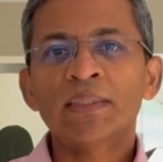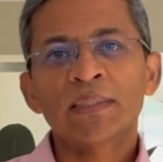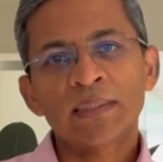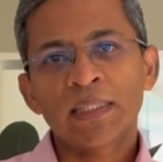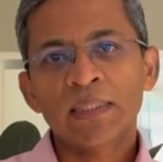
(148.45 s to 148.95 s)

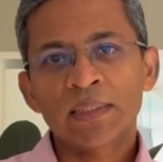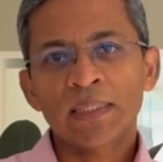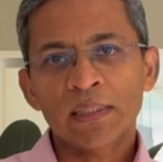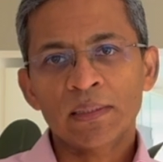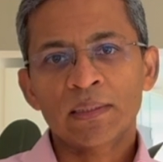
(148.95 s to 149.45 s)
skin
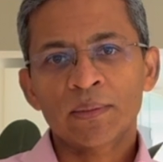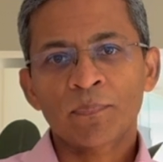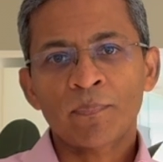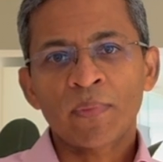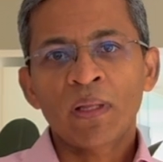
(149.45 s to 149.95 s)
cells.
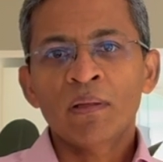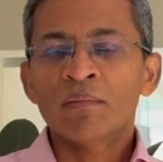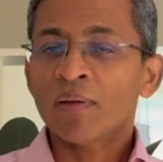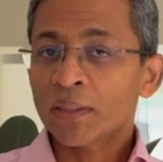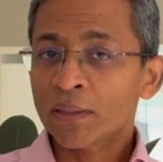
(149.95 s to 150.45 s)

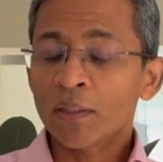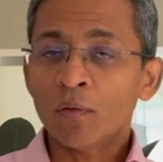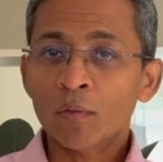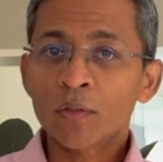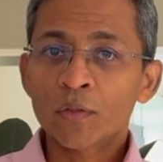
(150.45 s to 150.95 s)
Fasting
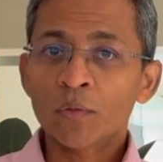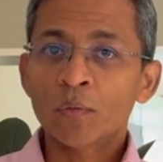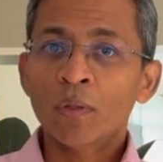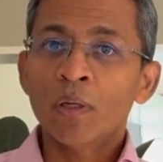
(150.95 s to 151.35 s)
also